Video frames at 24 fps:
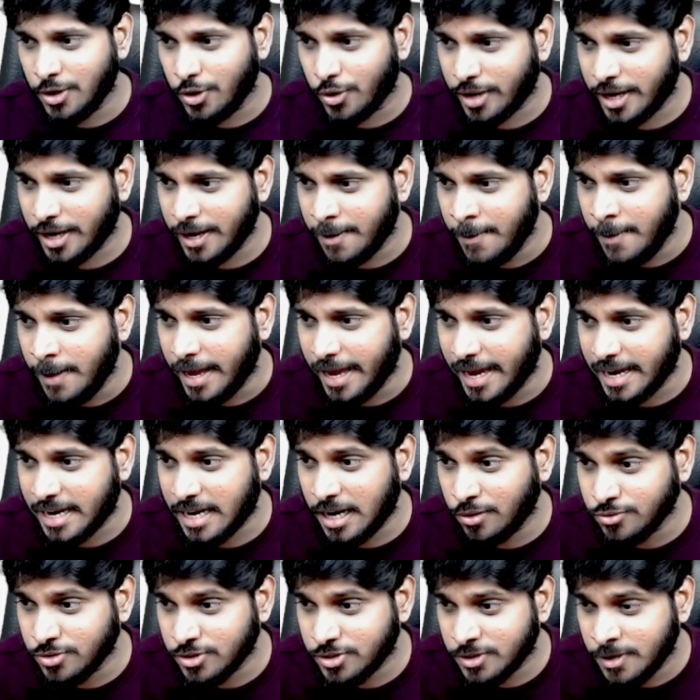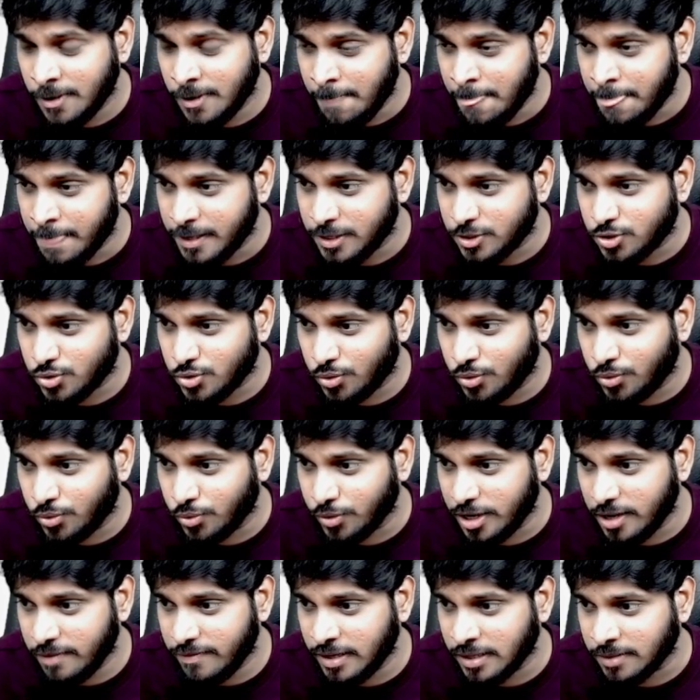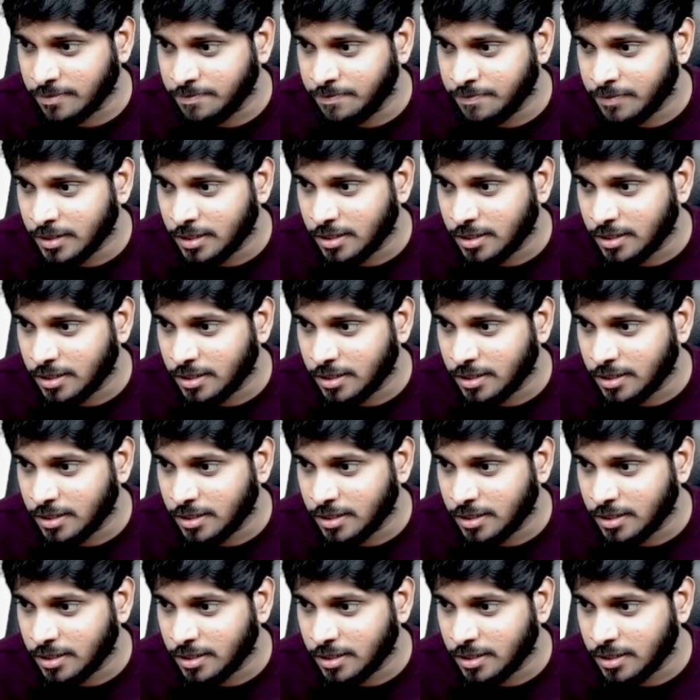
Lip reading: Okay, accounts. So even,